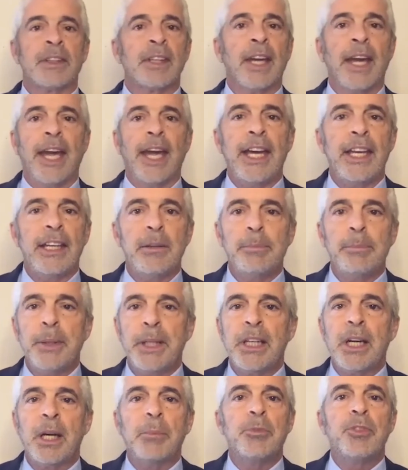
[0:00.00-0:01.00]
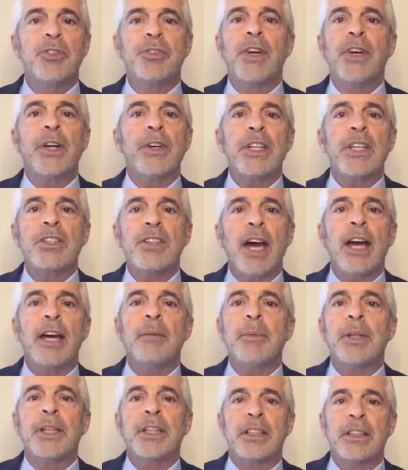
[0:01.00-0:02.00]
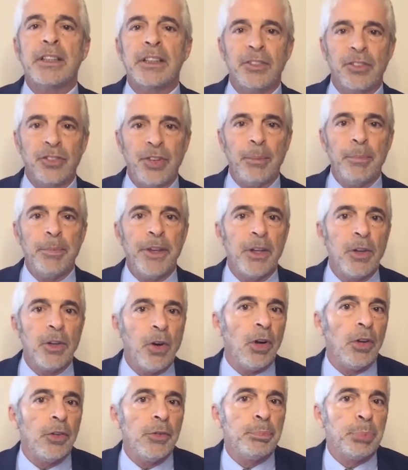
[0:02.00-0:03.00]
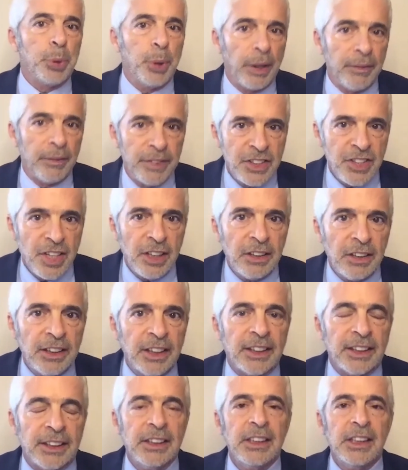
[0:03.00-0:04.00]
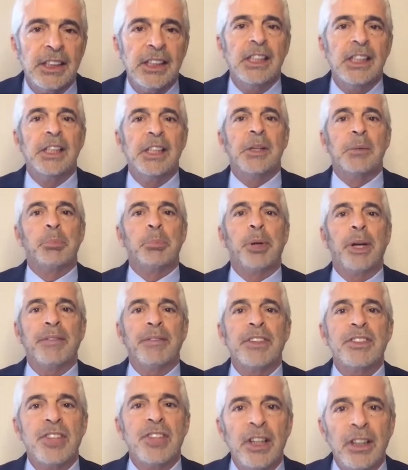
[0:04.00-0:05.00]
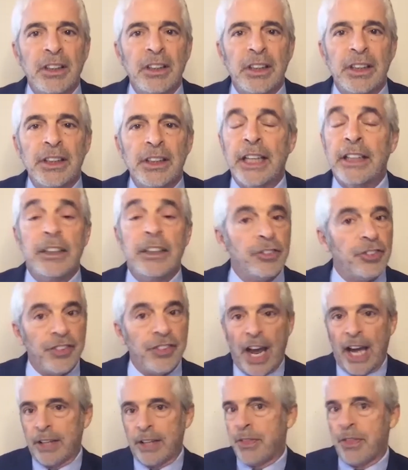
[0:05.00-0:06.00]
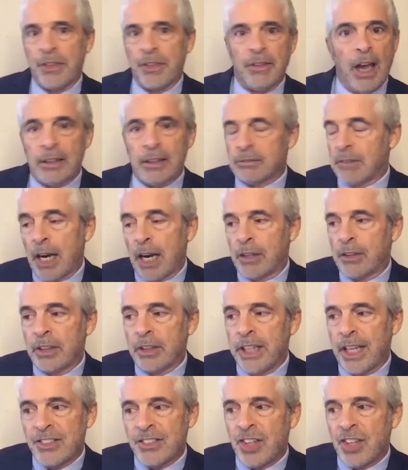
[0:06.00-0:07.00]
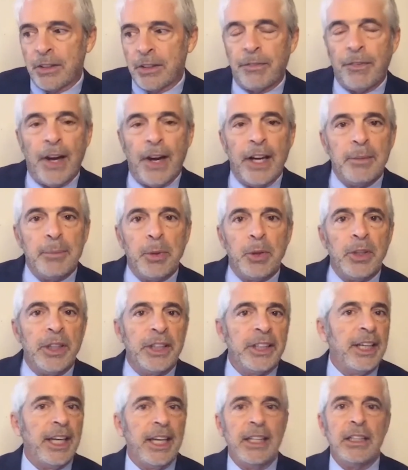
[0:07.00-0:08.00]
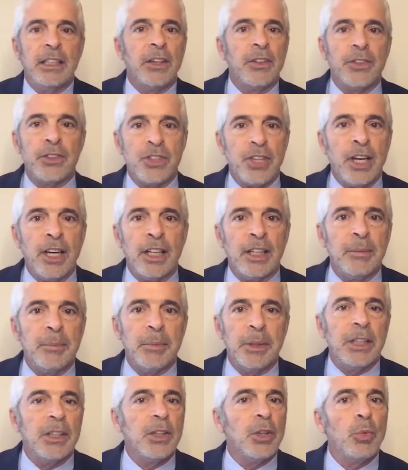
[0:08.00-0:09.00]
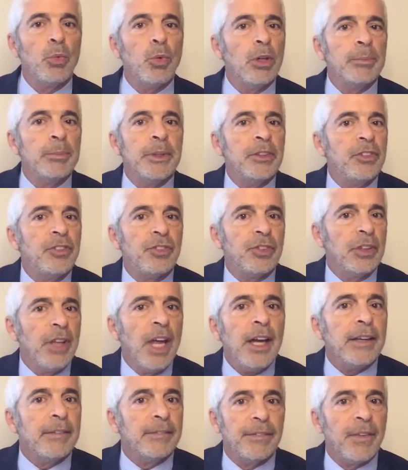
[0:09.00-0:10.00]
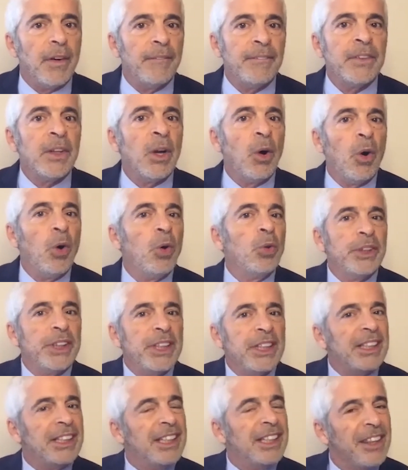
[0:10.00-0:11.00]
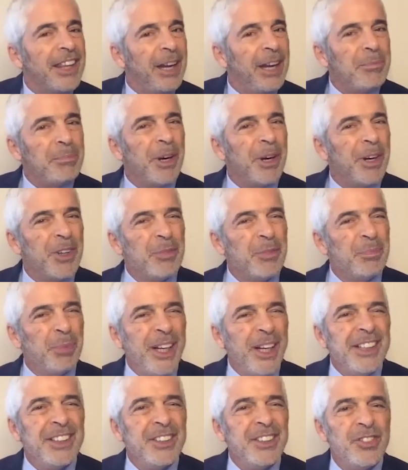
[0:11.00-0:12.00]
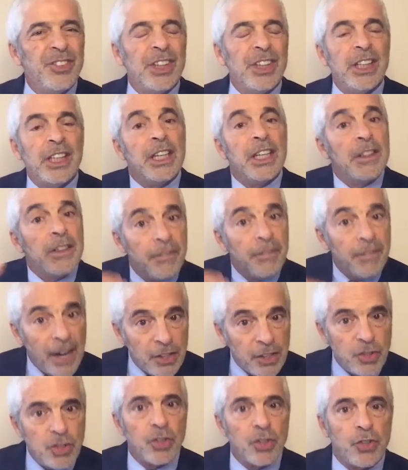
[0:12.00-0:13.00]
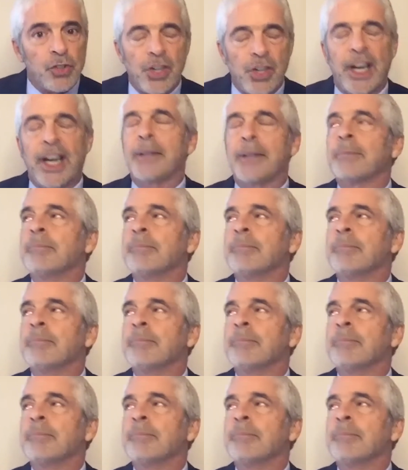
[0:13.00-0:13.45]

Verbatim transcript: and it becomes very dominant in something called Prevotella. Prevotella, and it's not hardly identifiable at any other time in a woman's life, only in that part of pregnancy in the vaginal tract.